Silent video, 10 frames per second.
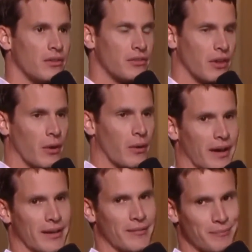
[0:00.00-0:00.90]

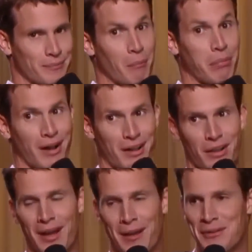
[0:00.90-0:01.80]
So
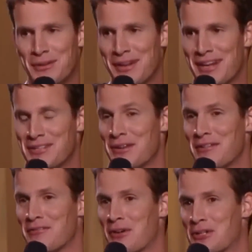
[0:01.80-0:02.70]
buckle up. You guys are
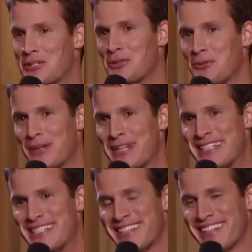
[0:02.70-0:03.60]
in for a
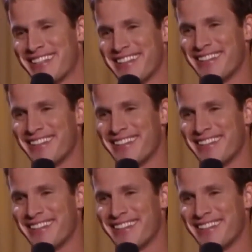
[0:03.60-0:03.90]
treat.